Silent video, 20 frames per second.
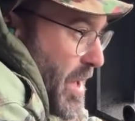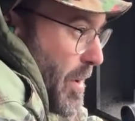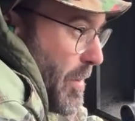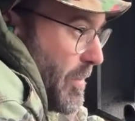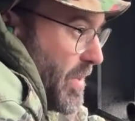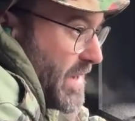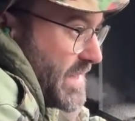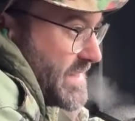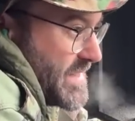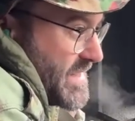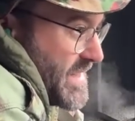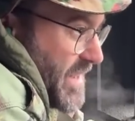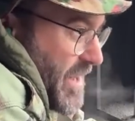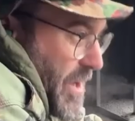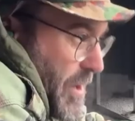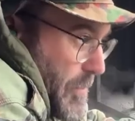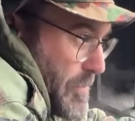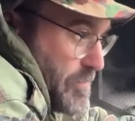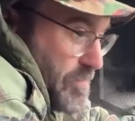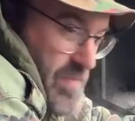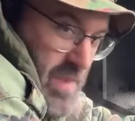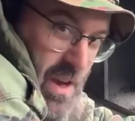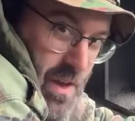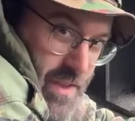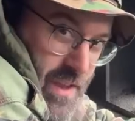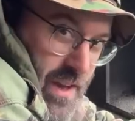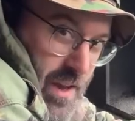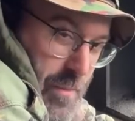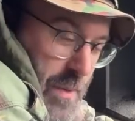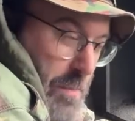But I
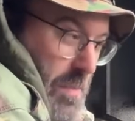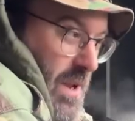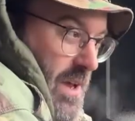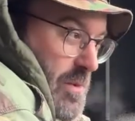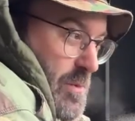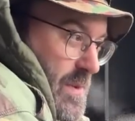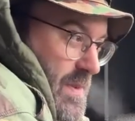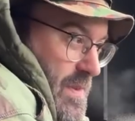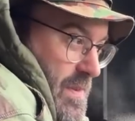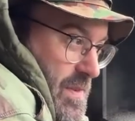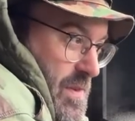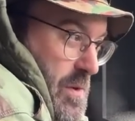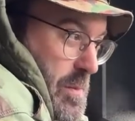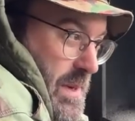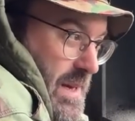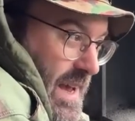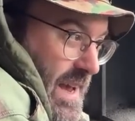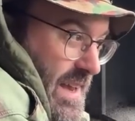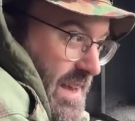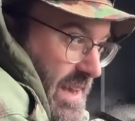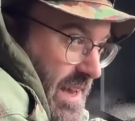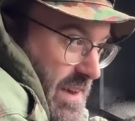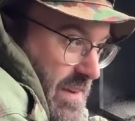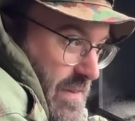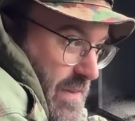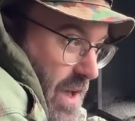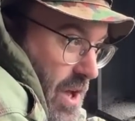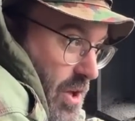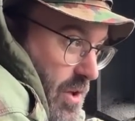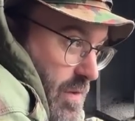think I've been playing with too many
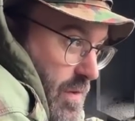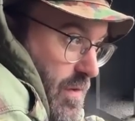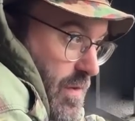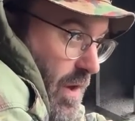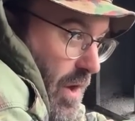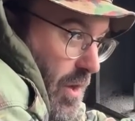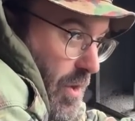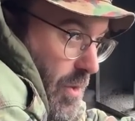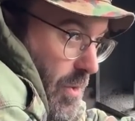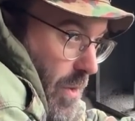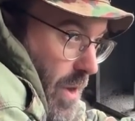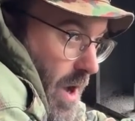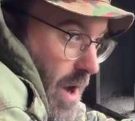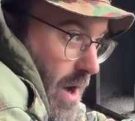AKs. So